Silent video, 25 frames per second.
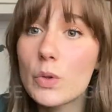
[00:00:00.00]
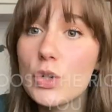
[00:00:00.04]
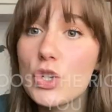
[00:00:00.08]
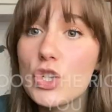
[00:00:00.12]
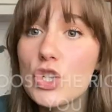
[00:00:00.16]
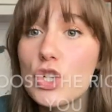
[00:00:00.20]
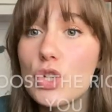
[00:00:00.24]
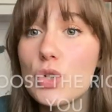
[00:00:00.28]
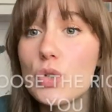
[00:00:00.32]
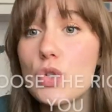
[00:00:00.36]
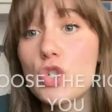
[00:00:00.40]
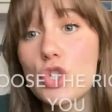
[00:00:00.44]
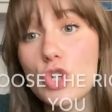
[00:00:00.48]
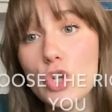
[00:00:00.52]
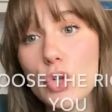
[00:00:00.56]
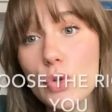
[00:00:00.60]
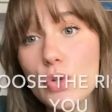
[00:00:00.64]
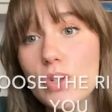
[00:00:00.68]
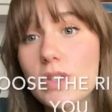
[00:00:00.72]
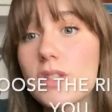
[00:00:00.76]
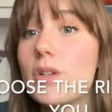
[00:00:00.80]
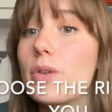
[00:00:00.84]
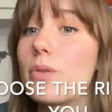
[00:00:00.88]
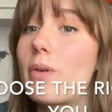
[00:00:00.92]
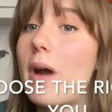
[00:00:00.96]
to choose
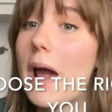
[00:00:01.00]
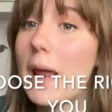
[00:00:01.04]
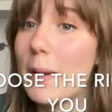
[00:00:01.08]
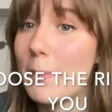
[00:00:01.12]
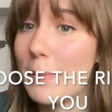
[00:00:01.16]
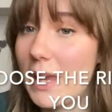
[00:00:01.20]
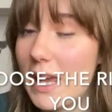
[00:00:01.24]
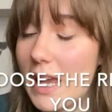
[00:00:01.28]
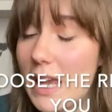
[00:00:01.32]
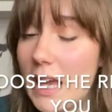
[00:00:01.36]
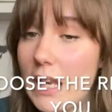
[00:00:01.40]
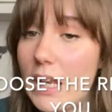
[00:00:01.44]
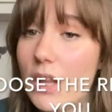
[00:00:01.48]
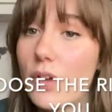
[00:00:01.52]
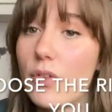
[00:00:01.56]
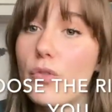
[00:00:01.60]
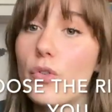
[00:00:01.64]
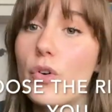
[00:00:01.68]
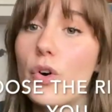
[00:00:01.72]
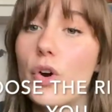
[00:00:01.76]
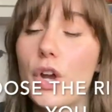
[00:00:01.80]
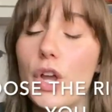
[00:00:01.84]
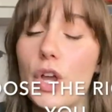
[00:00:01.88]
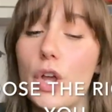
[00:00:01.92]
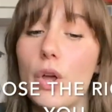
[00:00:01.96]
the right bikini
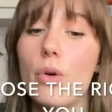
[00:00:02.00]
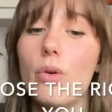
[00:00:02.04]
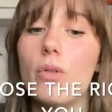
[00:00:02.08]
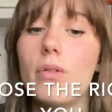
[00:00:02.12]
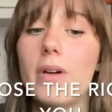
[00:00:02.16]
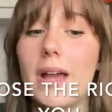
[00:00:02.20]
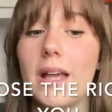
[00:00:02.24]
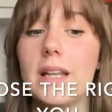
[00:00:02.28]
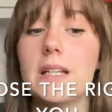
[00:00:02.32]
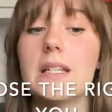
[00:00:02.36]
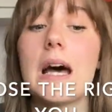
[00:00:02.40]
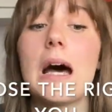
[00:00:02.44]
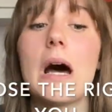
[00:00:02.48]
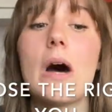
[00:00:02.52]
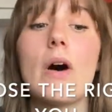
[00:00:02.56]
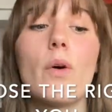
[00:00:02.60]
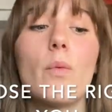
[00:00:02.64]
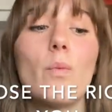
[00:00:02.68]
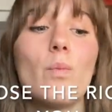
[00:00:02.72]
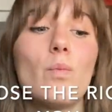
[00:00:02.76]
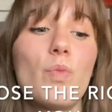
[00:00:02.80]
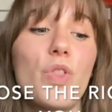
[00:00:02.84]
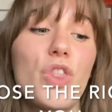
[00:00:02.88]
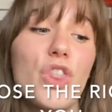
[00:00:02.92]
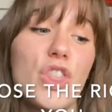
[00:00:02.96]
for you and
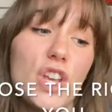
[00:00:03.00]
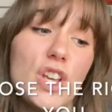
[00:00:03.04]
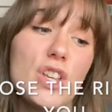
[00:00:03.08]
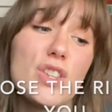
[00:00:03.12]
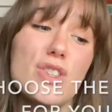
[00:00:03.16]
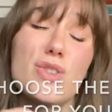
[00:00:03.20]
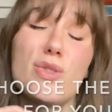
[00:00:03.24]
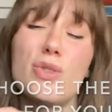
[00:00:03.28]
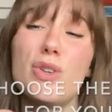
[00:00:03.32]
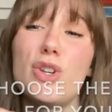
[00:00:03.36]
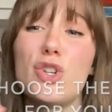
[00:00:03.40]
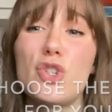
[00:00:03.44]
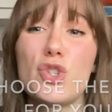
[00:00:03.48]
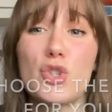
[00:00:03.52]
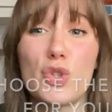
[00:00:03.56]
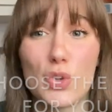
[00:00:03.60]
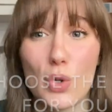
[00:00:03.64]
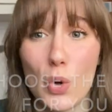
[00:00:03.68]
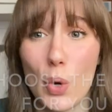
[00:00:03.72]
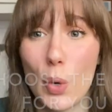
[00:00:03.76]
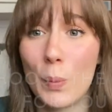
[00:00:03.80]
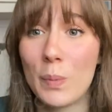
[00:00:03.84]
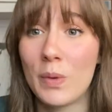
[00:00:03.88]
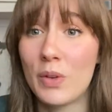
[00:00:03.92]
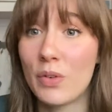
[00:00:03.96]
things you need to
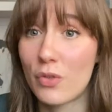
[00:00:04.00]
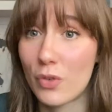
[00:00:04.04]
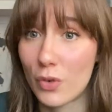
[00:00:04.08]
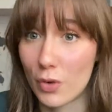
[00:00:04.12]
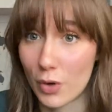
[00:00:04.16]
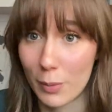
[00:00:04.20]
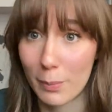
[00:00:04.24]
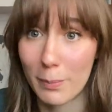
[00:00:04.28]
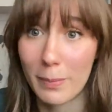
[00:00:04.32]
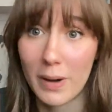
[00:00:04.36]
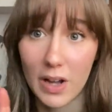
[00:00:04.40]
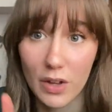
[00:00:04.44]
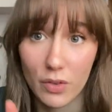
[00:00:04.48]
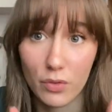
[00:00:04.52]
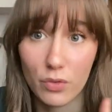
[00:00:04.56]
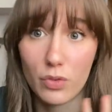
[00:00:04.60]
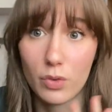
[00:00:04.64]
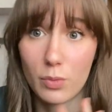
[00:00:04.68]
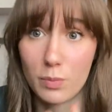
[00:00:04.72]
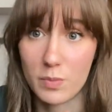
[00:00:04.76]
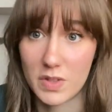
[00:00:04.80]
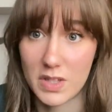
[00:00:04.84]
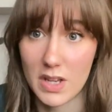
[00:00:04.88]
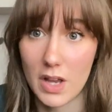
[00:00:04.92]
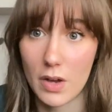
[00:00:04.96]
know before buying
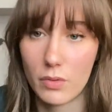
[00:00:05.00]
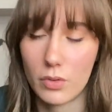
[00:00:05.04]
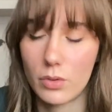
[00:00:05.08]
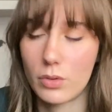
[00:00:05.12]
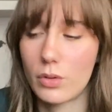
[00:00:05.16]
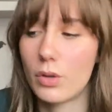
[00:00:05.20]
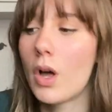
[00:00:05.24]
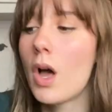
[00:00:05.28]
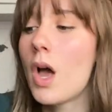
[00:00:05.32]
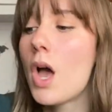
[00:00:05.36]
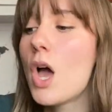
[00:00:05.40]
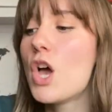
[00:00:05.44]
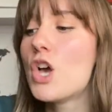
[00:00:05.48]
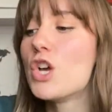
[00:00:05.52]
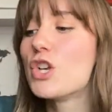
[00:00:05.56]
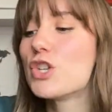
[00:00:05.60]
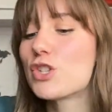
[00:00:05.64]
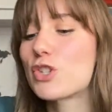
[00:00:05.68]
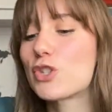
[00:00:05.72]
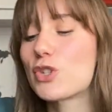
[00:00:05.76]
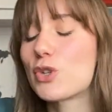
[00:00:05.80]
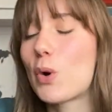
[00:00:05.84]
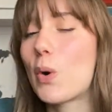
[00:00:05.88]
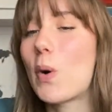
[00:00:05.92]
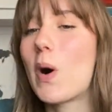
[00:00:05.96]
from ZAFUL.
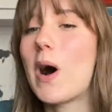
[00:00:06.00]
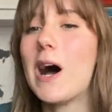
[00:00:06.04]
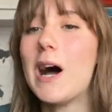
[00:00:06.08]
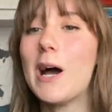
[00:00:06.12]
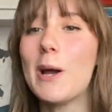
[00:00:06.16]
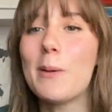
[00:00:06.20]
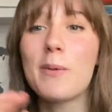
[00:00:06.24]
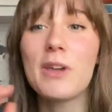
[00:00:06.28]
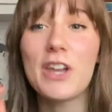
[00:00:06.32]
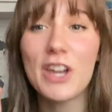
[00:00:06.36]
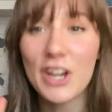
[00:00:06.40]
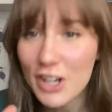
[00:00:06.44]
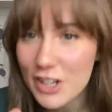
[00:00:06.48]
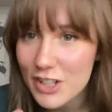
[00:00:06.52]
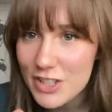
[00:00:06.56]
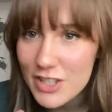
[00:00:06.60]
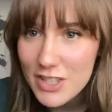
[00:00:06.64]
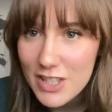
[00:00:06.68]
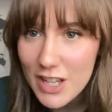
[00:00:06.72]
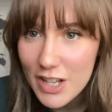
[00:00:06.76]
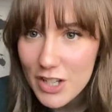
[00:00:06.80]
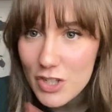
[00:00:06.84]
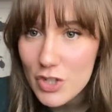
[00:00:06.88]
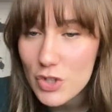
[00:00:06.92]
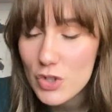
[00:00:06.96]
So I'm here
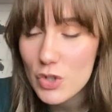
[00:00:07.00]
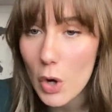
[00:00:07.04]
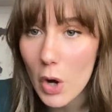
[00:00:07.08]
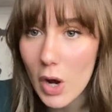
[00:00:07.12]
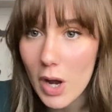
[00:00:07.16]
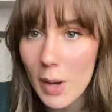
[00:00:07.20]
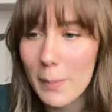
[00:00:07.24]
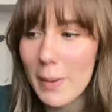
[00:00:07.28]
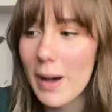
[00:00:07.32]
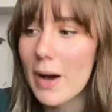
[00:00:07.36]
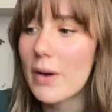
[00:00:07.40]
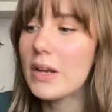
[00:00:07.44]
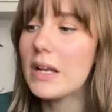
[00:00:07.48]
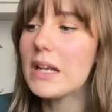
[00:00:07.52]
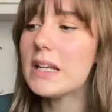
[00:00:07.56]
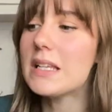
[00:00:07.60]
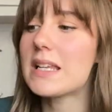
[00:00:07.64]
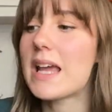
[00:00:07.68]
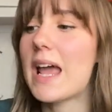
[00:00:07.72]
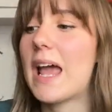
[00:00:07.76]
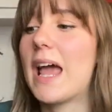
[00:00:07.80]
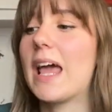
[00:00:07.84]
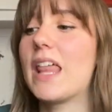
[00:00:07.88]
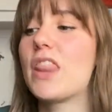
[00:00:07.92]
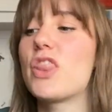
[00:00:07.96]
today to talk about it,
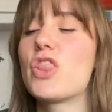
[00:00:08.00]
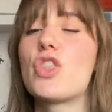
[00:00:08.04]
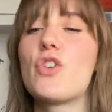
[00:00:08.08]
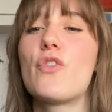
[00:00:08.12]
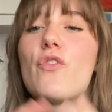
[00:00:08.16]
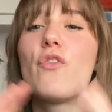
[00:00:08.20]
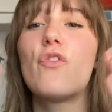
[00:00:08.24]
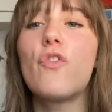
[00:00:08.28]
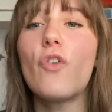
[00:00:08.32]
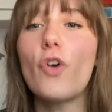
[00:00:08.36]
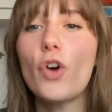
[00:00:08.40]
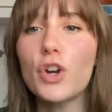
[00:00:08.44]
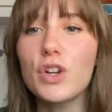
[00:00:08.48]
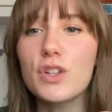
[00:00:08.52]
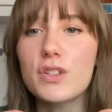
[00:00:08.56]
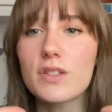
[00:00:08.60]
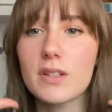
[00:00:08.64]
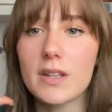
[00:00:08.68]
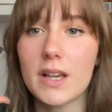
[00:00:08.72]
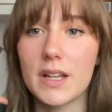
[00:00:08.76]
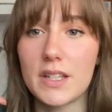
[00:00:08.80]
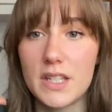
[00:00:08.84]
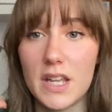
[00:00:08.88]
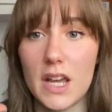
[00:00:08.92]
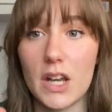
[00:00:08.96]
and the first
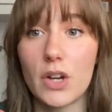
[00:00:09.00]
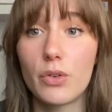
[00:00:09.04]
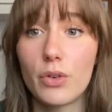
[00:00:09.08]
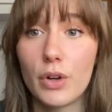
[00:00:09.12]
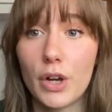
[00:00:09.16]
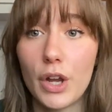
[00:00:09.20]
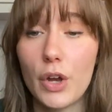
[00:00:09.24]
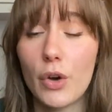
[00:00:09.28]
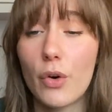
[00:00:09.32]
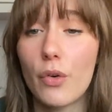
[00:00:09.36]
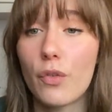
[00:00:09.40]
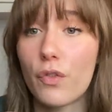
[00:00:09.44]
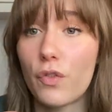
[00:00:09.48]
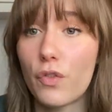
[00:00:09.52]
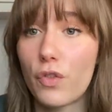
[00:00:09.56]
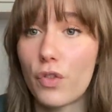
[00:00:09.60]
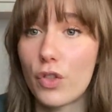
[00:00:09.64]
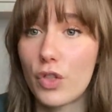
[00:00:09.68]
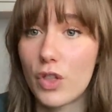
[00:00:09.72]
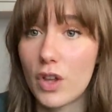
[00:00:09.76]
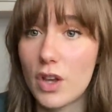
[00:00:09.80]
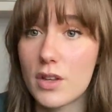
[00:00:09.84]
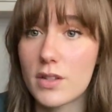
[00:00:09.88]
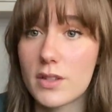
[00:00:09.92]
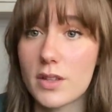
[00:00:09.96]
category of
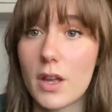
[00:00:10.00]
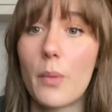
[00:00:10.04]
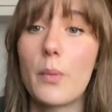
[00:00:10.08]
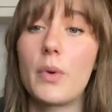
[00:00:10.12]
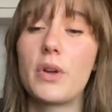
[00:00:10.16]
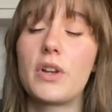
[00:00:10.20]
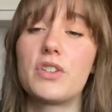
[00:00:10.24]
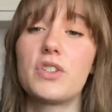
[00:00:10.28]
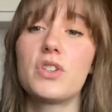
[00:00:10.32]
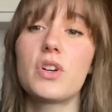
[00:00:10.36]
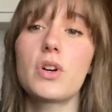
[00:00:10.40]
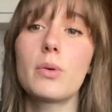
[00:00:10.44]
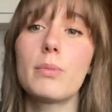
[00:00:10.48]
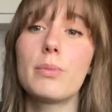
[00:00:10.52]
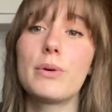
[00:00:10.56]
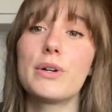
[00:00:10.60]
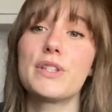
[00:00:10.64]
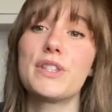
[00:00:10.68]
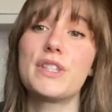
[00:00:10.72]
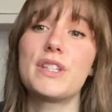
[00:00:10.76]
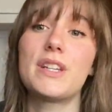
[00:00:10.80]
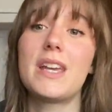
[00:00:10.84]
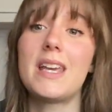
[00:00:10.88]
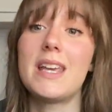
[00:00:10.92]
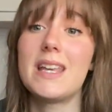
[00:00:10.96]
things I want to talk about
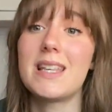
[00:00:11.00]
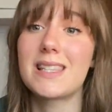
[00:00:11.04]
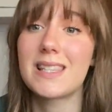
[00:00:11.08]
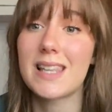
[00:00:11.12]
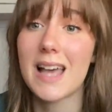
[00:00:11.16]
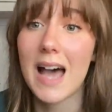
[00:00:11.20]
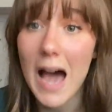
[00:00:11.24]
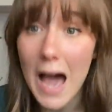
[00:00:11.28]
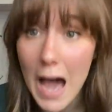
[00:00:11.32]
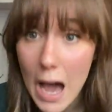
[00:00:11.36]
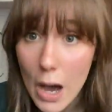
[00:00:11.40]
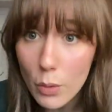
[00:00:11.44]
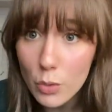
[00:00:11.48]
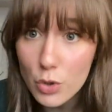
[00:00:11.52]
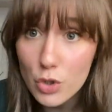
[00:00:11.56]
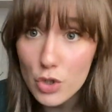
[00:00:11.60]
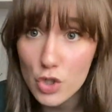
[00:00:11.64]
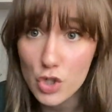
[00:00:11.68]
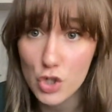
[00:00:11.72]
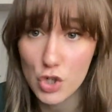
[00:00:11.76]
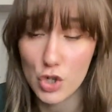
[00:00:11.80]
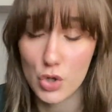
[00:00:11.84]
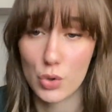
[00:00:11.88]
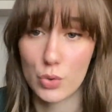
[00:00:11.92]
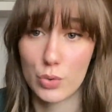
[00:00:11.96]
is how to
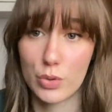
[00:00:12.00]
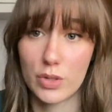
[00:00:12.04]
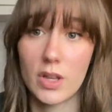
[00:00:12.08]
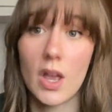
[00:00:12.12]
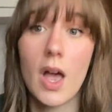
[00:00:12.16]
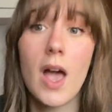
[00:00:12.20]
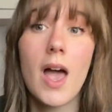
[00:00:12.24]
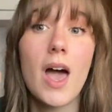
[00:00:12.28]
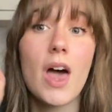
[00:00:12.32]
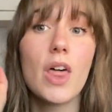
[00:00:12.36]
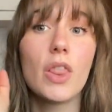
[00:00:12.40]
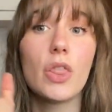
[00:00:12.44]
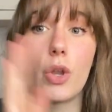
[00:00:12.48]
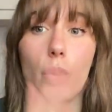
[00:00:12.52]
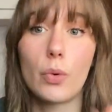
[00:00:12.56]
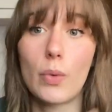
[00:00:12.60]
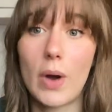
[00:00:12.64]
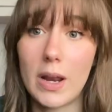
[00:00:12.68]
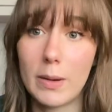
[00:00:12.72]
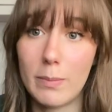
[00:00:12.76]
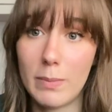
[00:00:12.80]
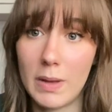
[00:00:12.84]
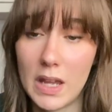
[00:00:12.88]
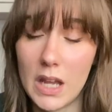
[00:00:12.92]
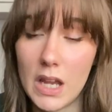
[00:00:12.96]
choose the
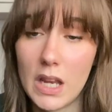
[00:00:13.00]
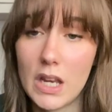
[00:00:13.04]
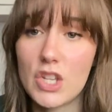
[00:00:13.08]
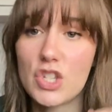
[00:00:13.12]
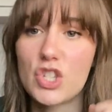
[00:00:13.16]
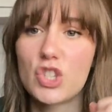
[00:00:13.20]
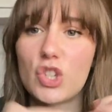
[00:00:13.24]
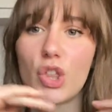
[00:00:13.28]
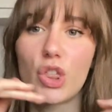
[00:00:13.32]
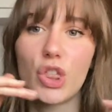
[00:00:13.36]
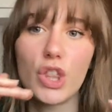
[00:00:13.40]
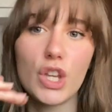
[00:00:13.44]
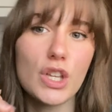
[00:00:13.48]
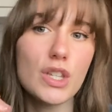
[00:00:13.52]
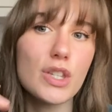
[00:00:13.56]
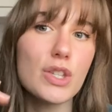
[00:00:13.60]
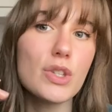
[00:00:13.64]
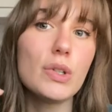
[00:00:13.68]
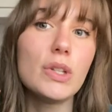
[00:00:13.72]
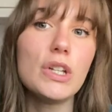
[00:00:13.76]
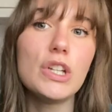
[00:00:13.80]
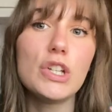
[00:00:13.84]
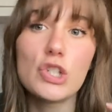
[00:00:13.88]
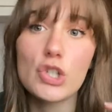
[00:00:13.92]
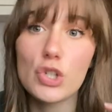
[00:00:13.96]
right bikini, so things you
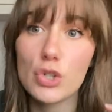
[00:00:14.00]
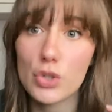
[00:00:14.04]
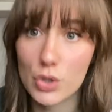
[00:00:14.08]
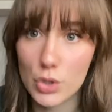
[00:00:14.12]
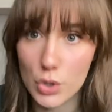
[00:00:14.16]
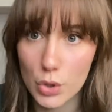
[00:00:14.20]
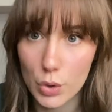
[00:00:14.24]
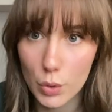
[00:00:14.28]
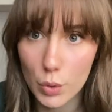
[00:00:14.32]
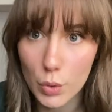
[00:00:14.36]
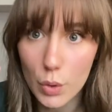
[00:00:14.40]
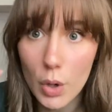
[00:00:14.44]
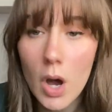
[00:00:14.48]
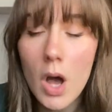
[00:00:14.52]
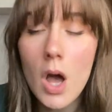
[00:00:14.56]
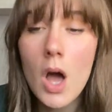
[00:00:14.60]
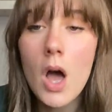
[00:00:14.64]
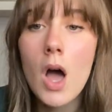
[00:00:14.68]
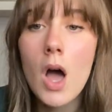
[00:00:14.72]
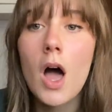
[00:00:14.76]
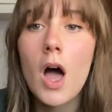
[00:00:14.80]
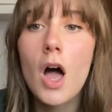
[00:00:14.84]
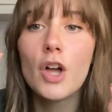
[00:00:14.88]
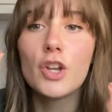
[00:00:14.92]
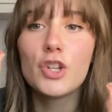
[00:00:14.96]
need to do
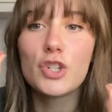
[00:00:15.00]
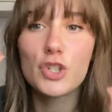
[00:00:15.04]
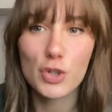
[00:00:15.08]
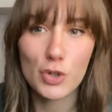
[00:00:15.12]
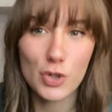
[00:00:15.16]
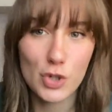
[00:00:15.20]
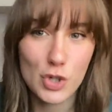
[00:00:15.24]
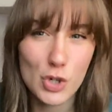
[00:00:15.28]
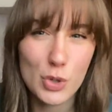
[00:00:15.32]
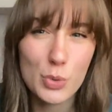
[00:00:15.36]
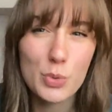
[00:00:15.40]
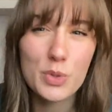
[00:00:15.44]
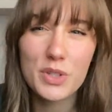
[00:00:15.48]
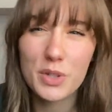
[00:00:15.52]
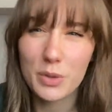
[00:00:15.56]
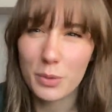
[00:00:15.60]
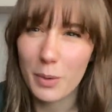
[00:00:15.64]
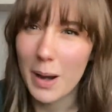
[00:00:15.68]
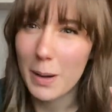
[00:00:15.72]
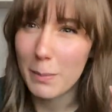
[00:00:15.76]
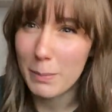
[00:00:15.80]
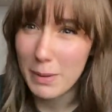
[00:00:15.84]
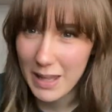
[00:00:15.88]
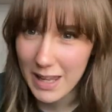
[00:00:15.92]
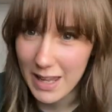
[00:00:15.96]
to choose the
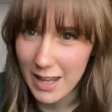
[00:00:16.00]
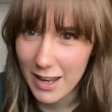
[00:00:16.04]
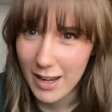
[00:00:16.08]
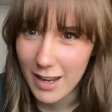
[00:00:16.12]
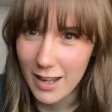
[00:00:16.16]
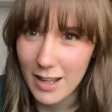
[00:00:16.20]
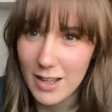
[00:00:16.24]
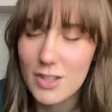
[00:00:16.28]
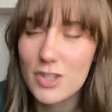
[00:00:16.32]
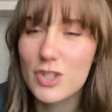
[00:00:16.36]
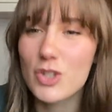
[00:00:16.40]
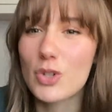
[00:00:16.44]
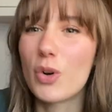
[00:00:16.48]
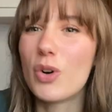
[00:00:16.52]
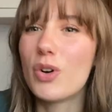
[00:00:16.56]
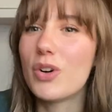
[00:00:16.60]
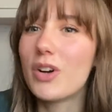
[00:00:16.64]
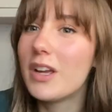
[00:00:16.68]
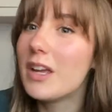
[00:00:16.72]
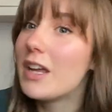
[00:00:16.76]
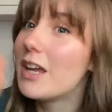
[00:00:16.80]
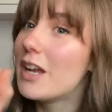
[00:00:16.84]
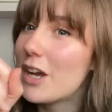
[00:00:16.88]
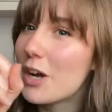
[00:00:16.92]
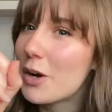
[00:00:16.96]
right bikini. So
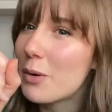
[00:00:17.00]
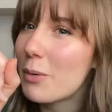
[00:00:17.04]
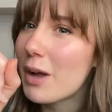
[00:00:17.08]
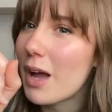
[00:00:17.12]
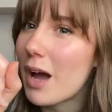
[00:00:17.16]
here we